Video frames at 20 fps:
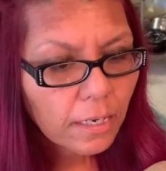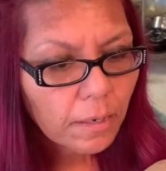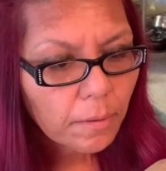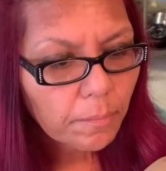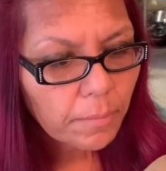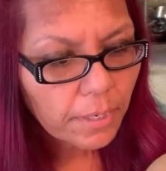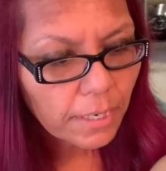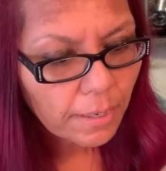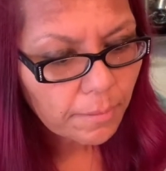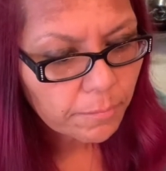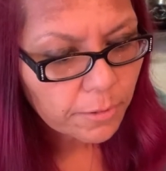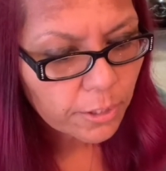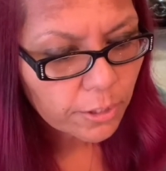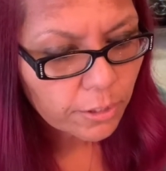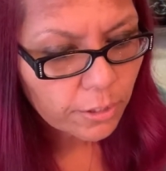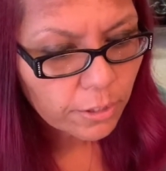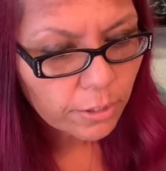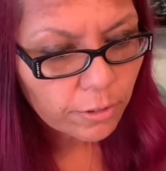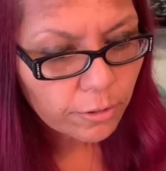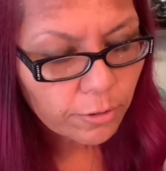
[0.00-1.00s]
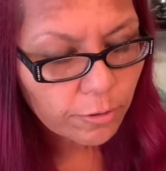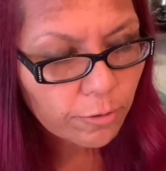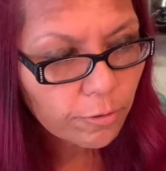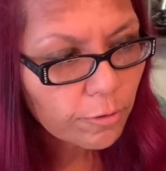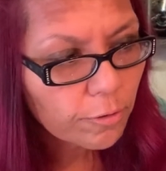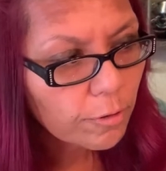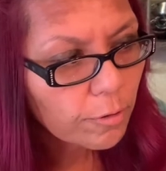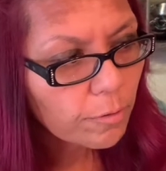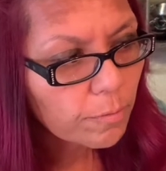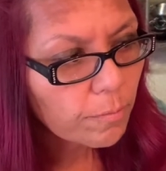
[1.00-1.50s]
but I'm just gonna
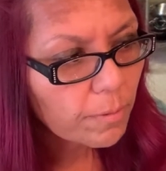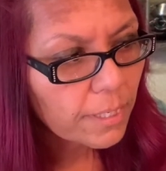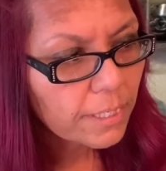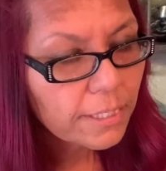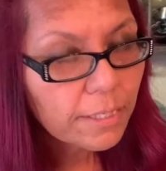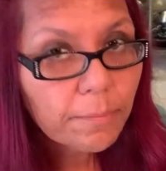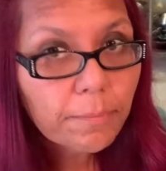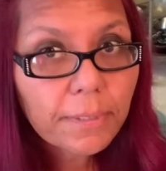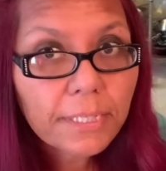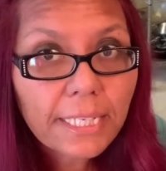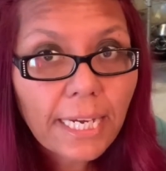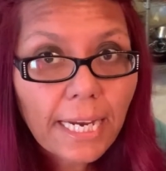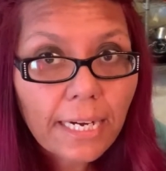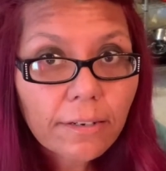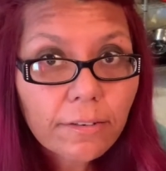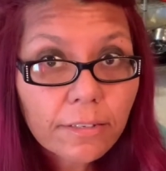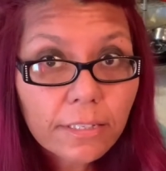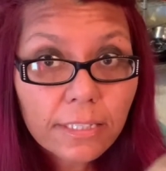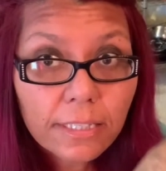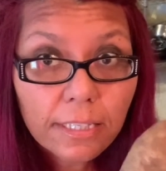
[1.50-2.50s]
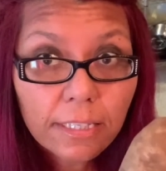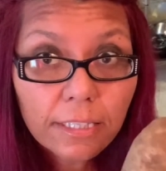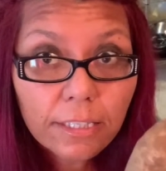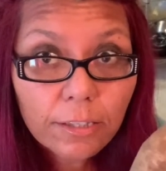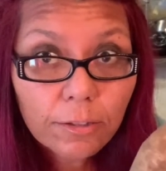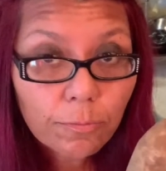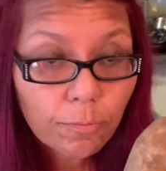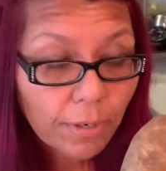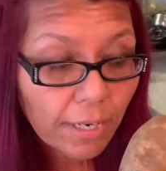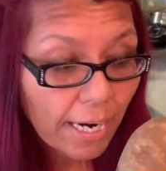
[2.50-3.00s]
do the russet potato because this
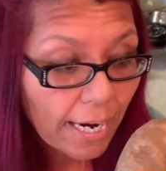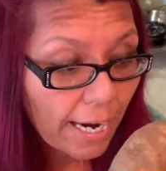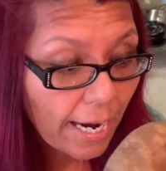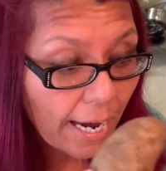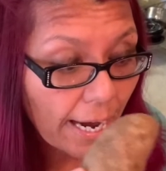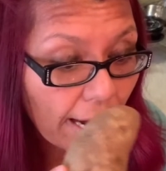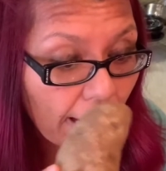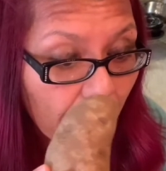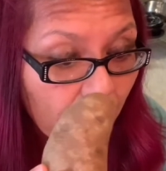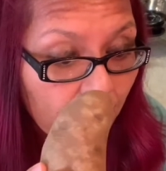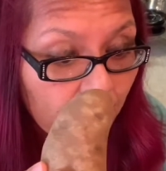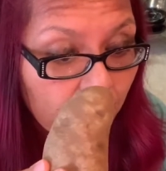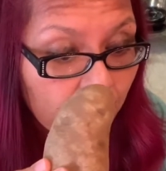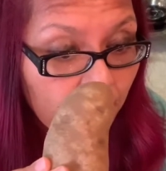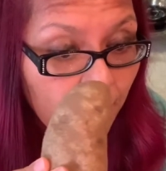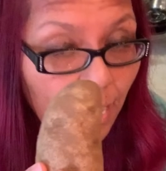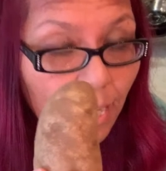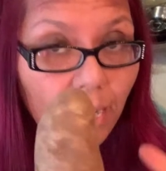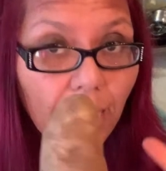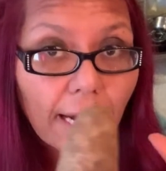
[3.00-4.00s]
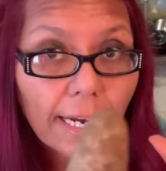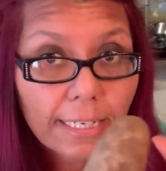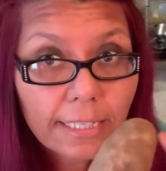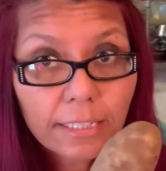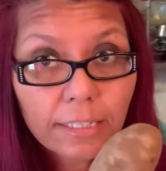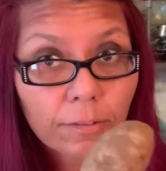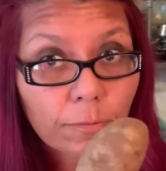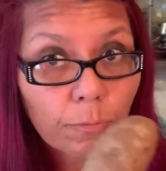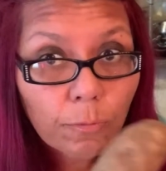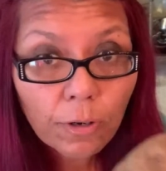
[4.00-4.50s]
is what I had that I
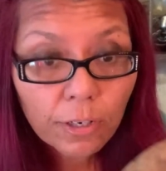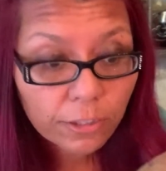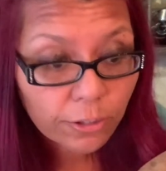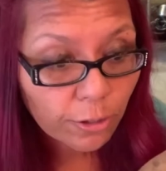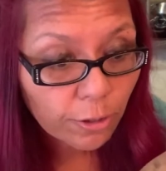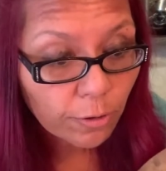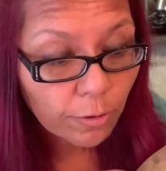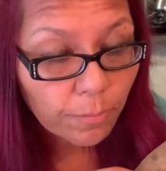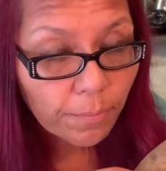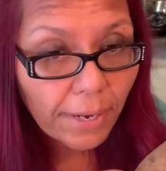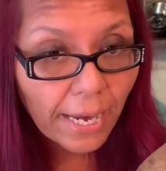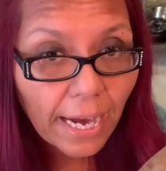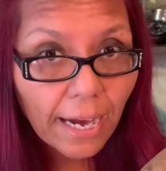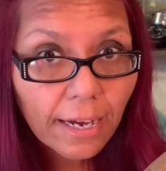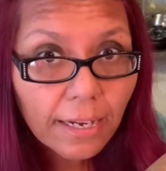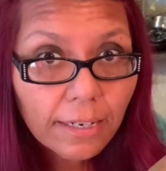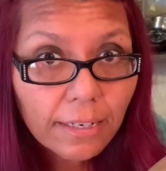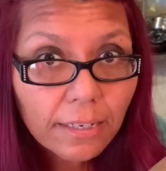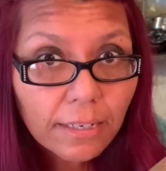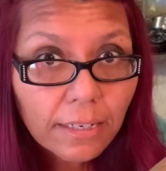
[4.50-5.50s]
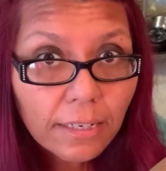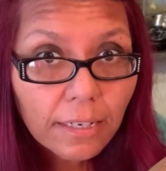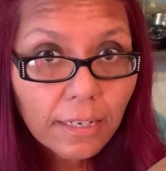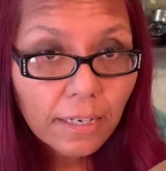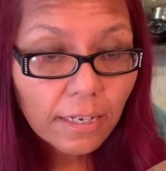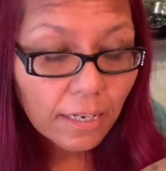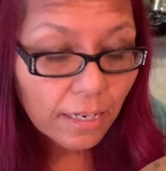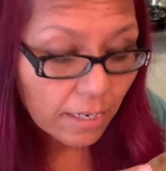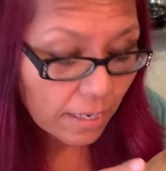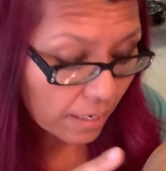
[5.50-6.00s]
didn't want to go bad.
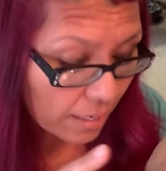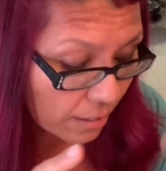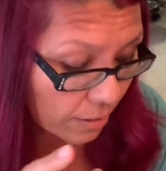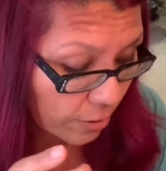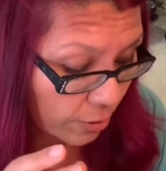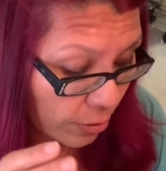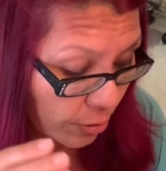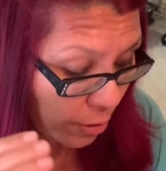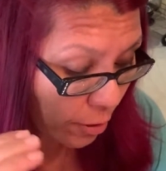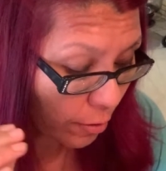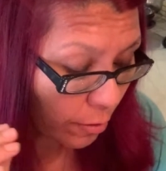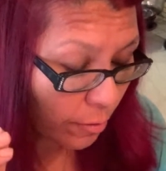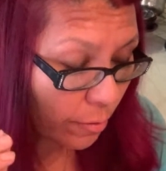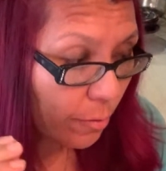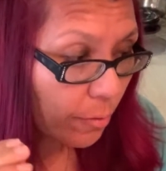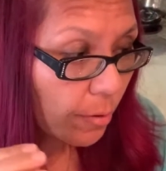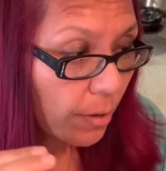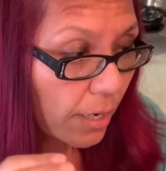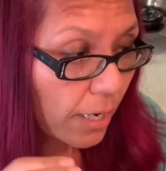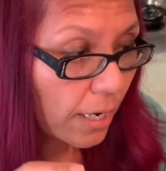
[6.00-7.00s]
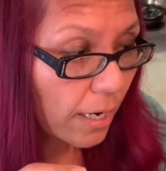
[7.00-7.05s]
So